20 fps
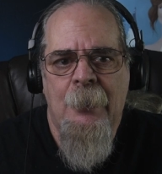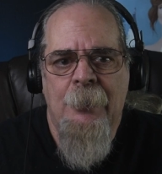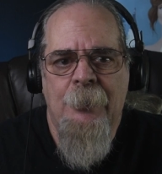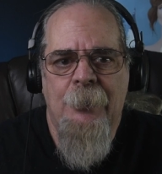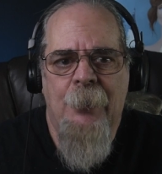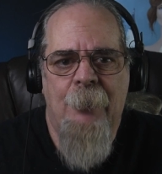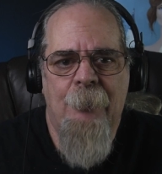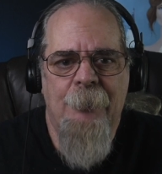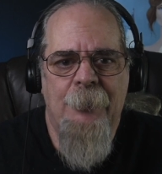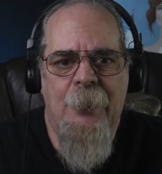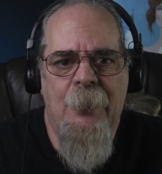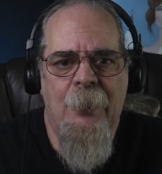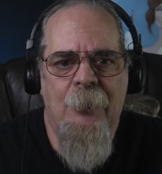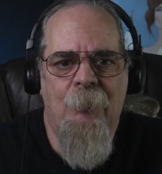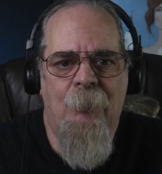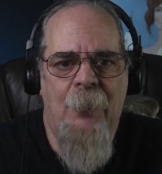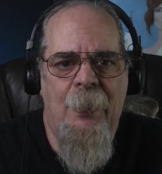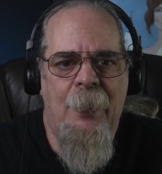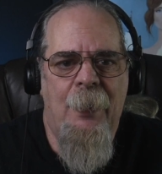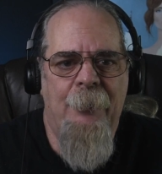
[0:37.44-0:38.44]
So I was like,
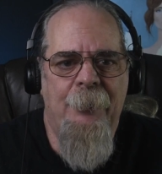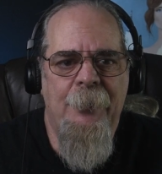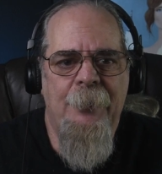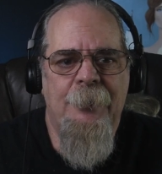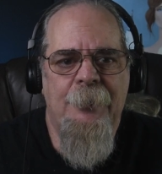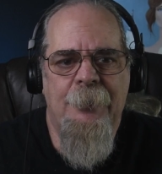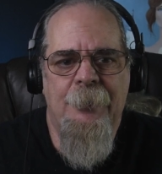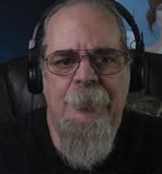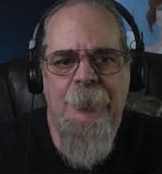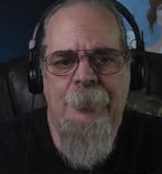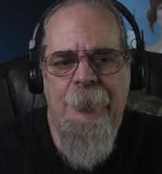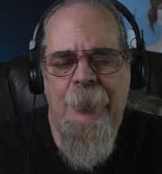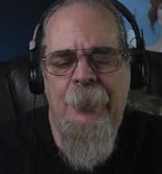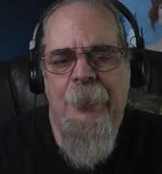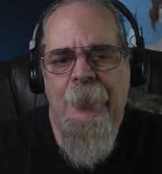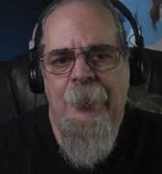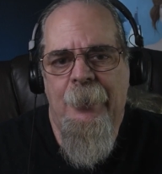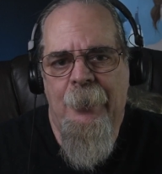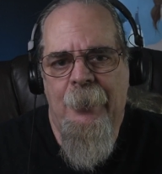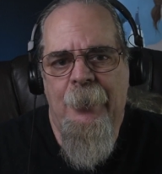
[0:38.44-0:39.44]
wow, this is
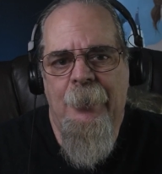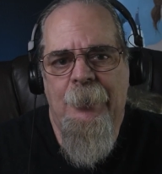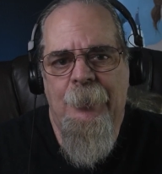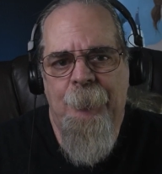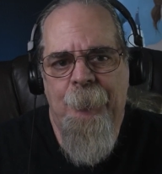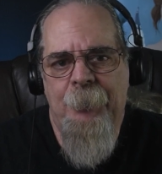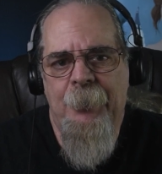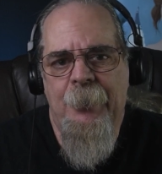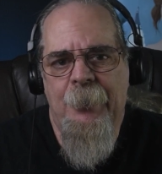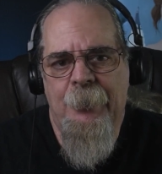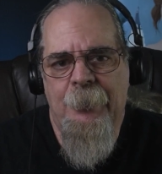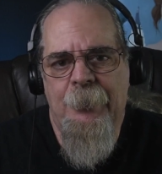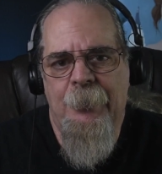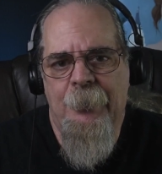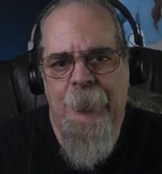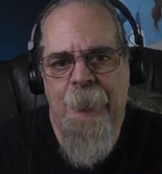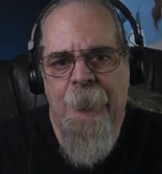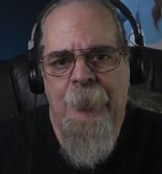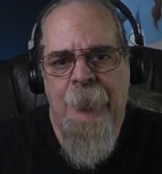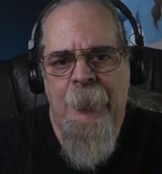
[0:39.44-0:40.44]
getting
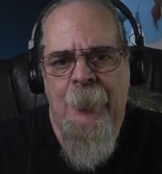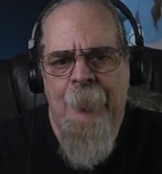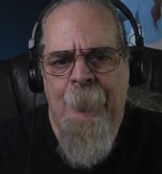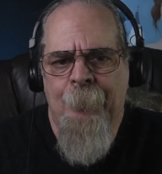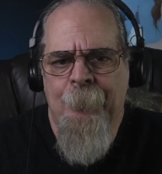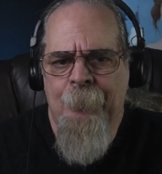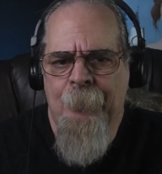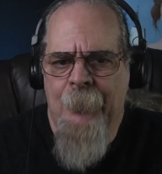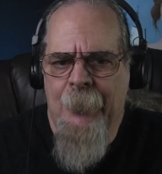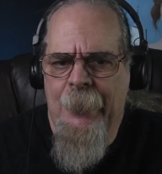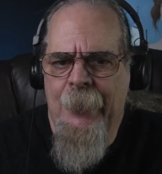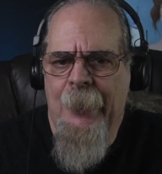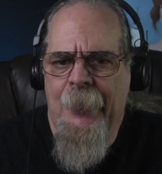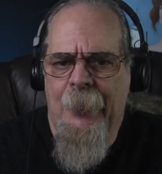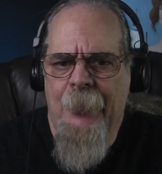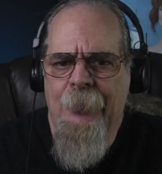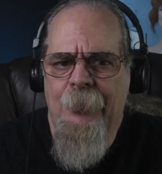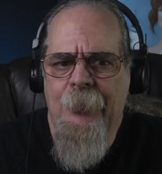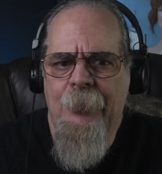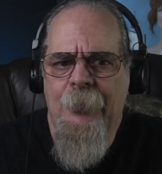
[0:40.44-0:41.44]
expensive. Can
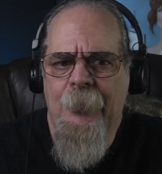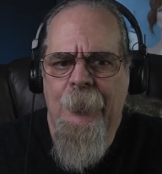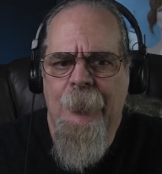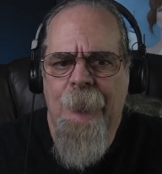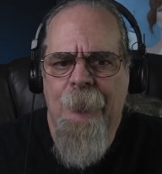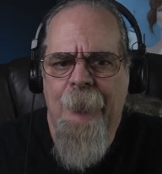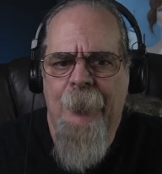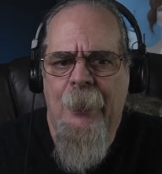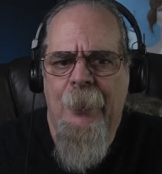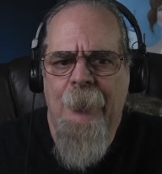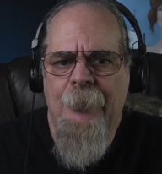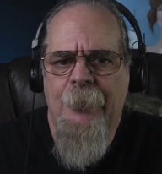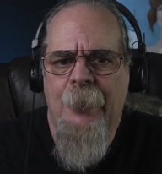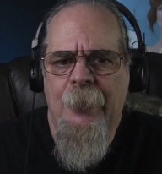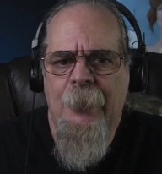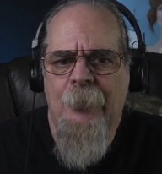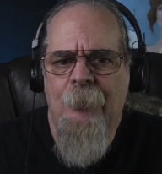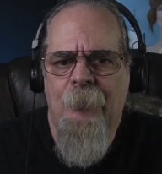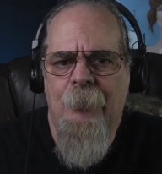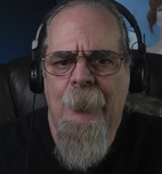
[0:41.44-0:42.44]
I do this without
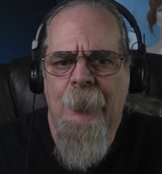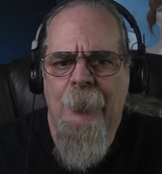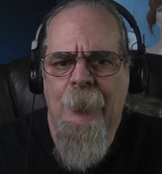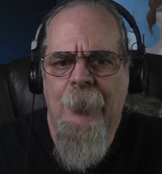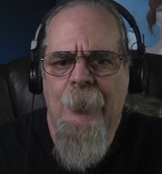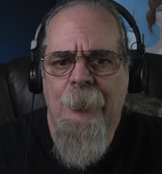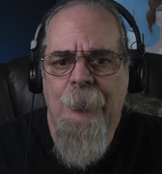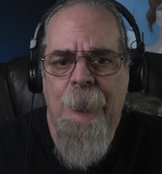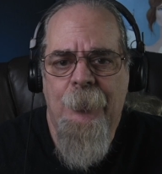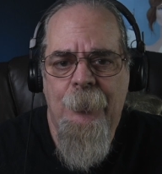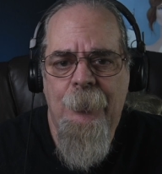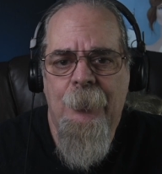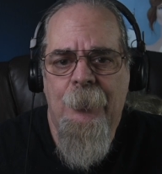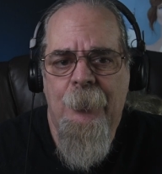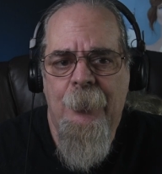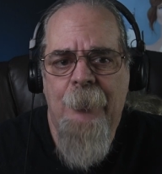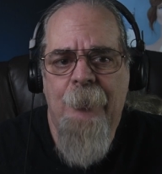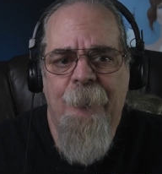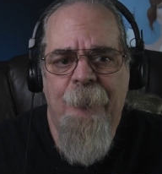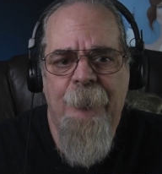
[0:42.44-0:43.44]
taking one of those
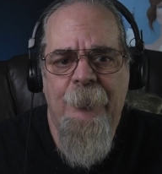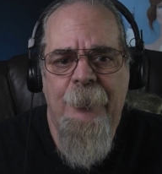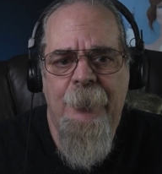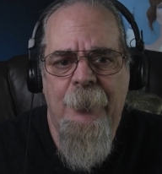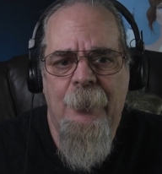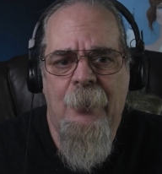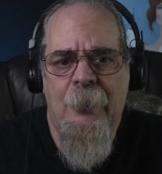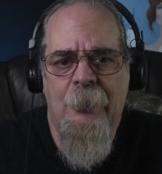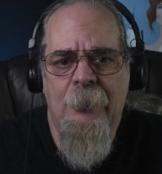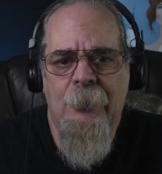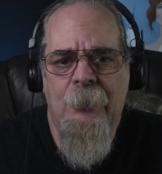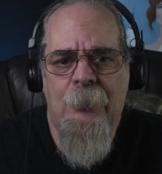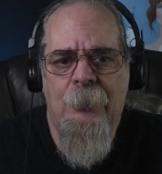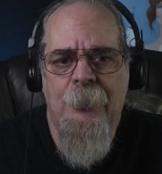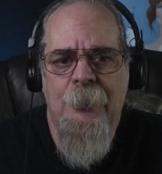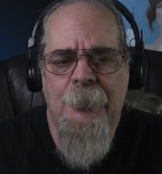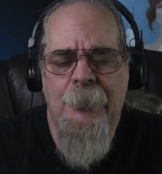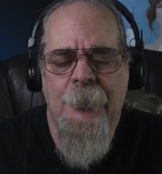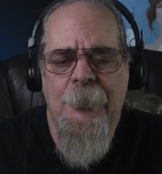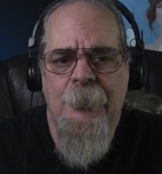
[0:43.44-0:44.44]
$250
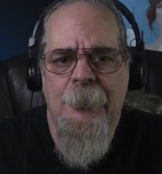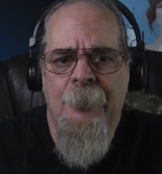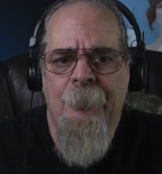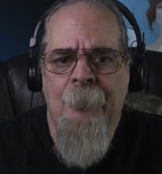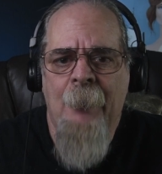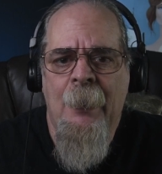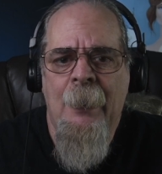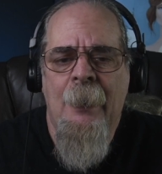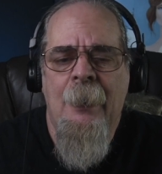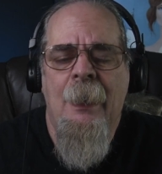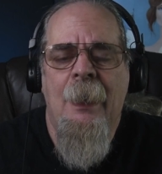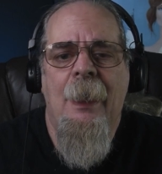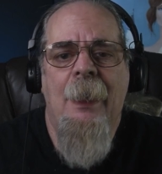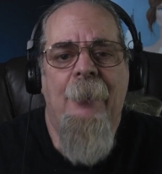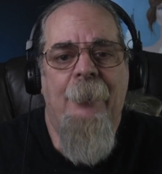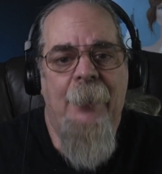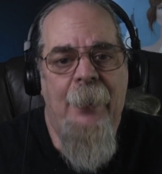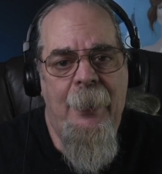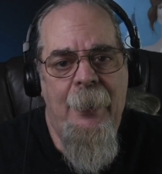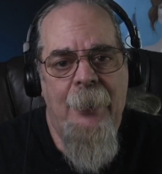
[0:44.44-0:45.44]
courses?
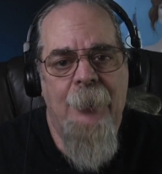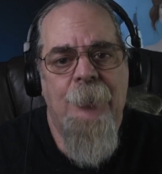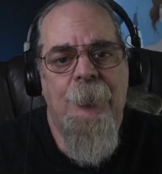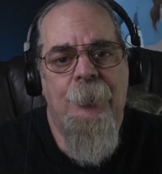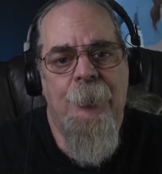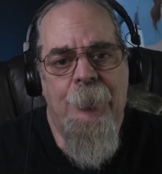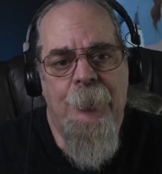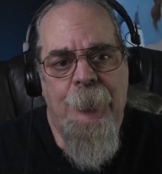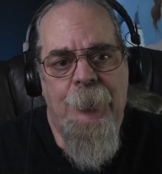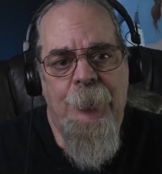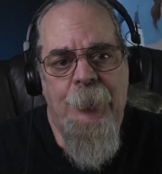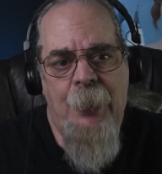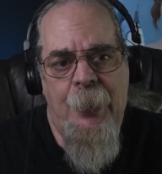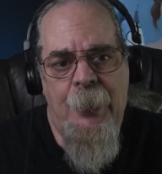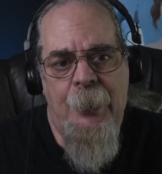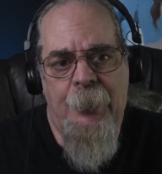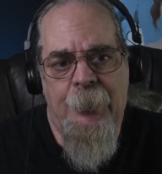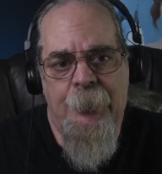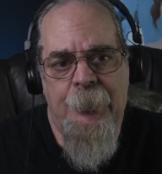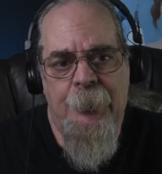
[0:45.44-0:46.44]
And the answer is
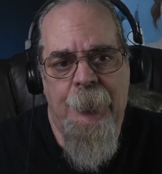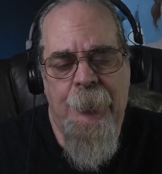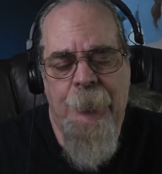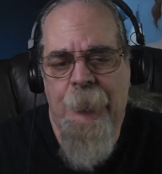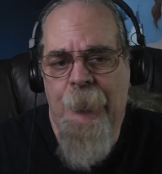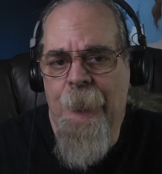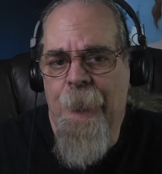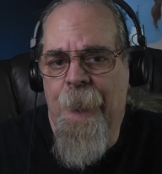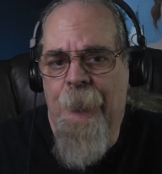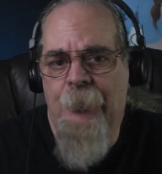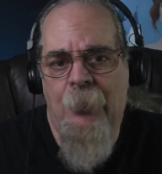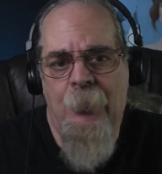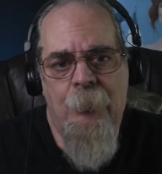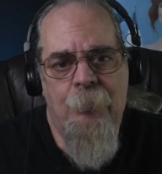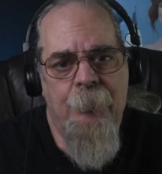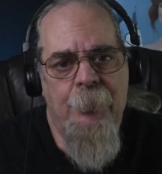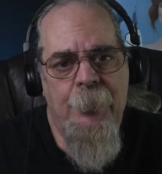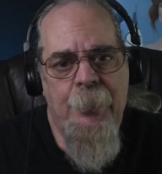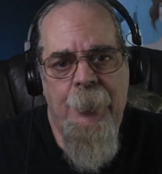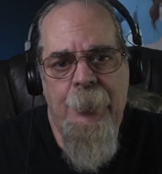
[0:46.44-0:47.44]
yes. You
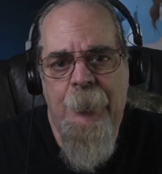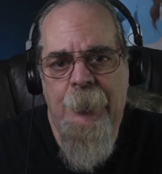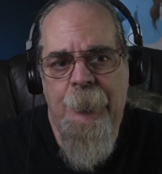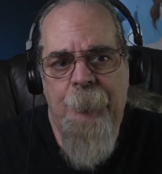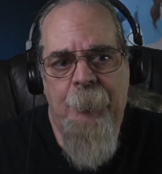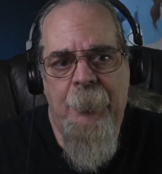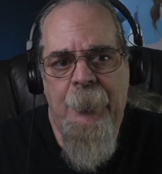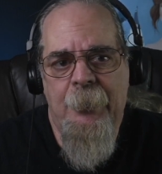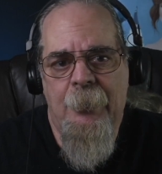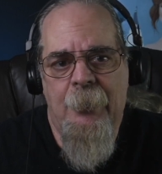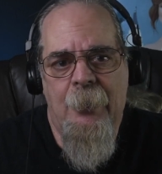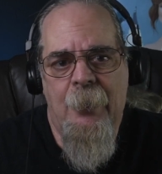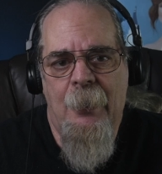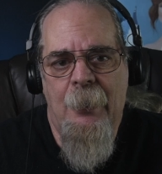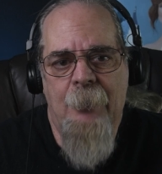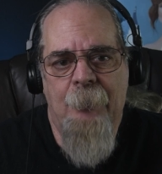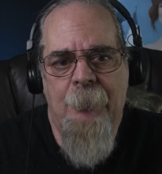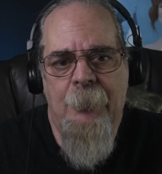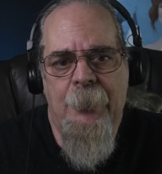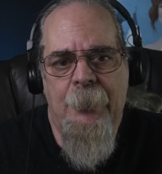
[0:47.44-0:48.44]
don't need to spend a
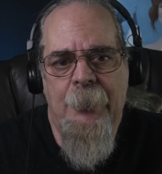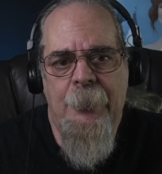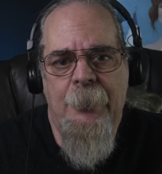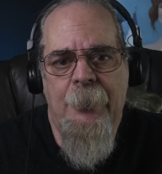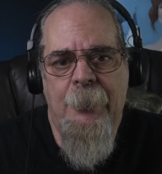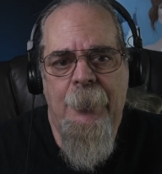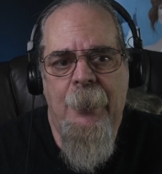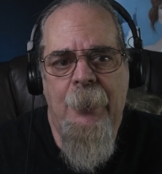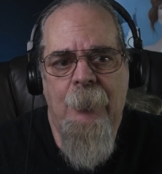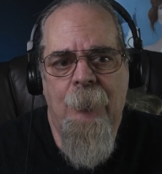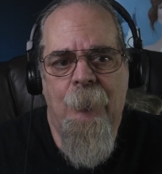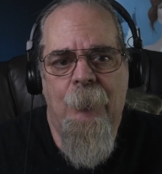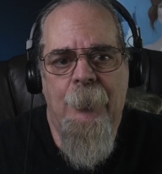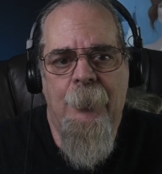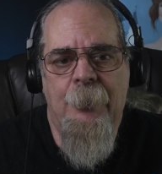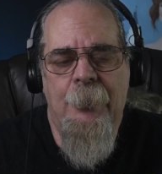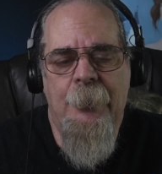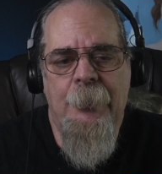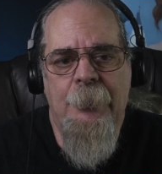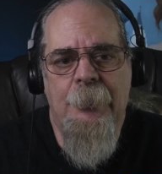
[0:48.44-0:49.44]
lot of money to take one
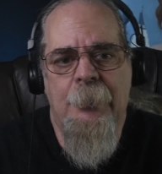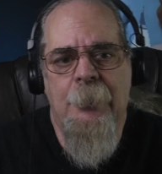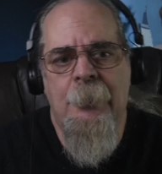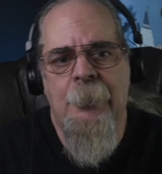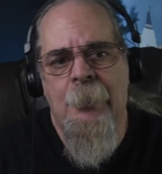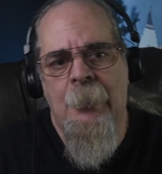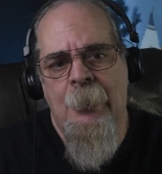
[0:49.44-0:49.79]
of these